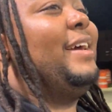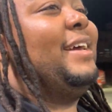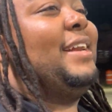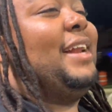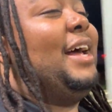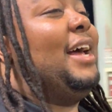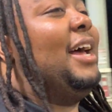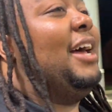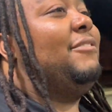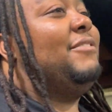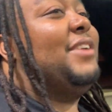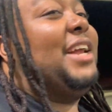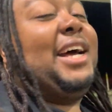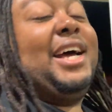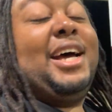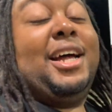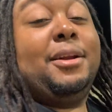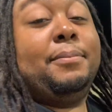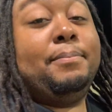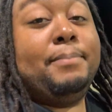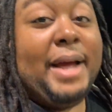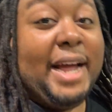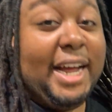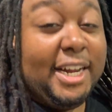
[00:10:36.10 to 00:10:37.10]
and I have not had
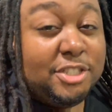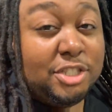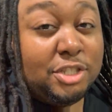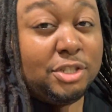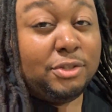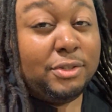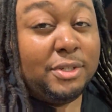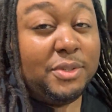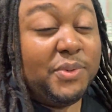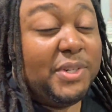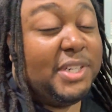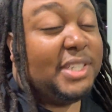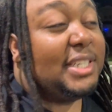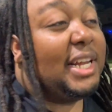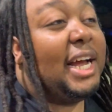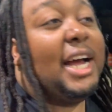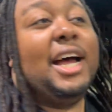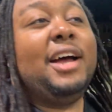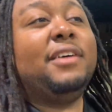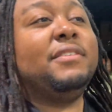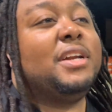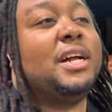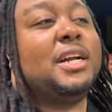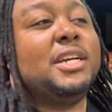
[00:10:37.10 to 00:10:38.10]
a match in three weeks. I
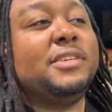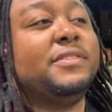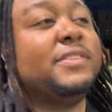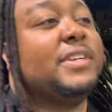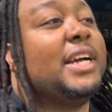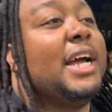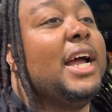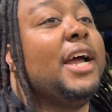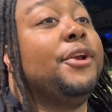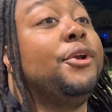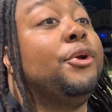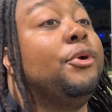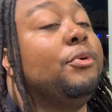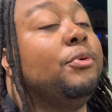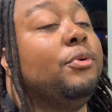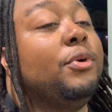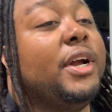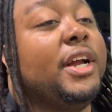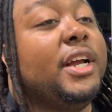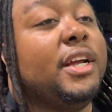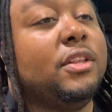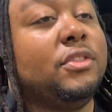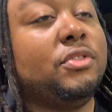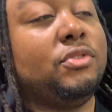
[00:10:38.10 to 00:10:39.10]
have not even gotten a
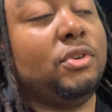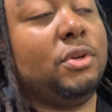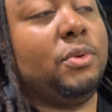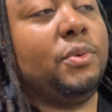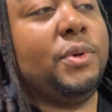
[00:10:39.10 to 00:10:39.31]
ring in three